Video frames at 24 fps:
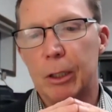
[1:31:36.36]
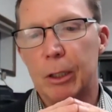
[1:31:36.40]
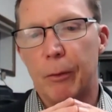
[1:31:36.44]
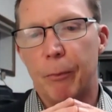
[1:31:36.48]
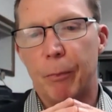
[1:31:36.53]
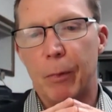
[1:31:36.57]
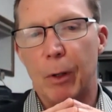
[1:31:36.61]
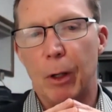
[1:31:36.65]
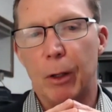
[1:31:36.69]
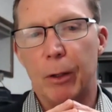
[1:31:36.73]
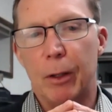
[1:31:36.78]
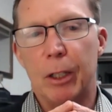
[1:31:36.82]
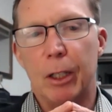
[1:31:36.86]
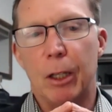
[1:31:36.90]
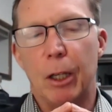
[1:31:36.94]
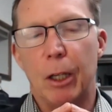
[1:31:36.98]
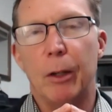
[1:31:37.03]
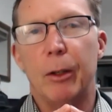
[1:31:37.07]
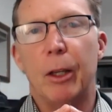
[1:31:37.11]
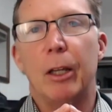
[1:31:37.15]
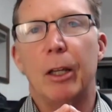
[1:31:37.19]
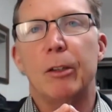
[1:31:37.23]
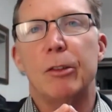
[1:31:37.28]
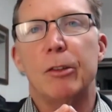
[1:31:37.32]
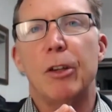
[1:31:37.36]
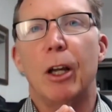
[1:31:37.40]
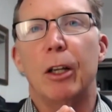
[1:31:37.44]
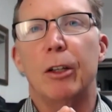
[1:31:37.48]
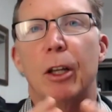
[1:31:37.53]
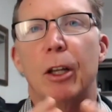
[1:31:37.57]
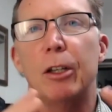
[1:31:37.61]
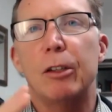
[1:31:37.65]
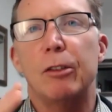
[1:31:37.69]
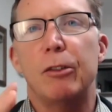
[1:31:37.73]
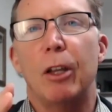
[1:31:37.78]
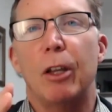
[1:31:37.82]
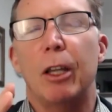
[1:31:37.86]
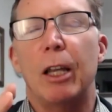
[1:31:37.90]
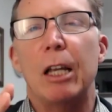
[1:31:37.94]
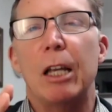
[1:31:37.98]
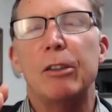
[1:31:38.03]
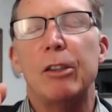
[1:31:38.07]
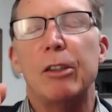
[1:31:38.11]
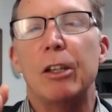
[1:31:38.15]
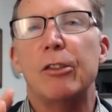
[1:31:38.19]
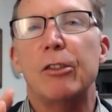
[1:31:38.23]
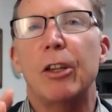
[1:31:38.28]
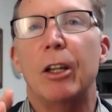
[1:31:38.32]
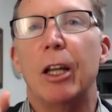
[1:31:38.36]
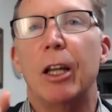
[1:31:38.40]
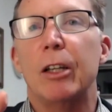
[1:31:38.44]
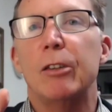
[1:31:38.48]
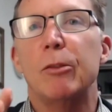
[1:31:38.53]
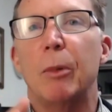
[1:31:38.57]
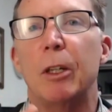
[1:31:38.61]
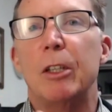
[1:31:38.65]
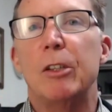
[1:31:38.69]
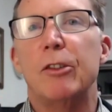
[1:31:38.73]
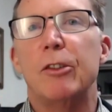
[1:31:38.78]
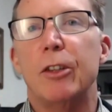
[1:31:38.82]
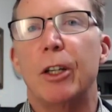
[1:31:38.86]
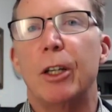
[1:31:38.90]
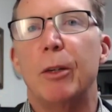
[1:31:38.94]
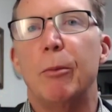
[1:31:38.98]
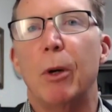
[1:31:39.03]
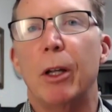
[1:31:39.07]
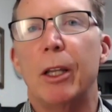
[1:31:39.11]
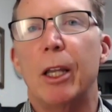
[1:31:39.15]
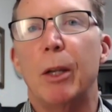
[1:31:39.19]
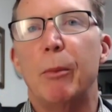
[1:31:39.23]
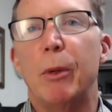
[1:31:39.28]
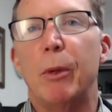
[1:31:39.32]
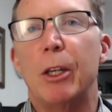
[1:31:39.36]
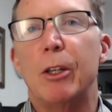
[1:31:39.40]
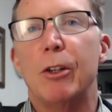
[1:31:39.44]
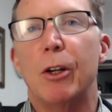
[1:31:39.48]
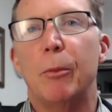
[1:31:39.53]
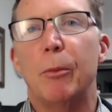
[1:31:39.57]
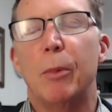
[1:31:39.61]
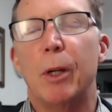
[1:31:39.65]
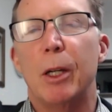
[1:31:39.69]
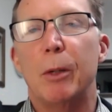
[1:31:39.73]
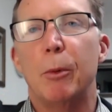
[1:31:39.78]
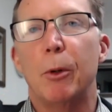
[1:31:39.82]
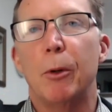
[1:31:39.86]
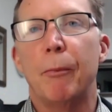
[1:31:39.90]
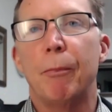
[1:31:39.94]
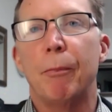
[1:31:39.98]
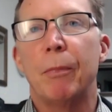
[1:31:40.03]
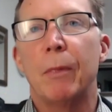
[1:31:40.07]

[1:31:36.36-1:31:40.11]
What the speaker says: it has, I say, it hasn't been seen by that many people.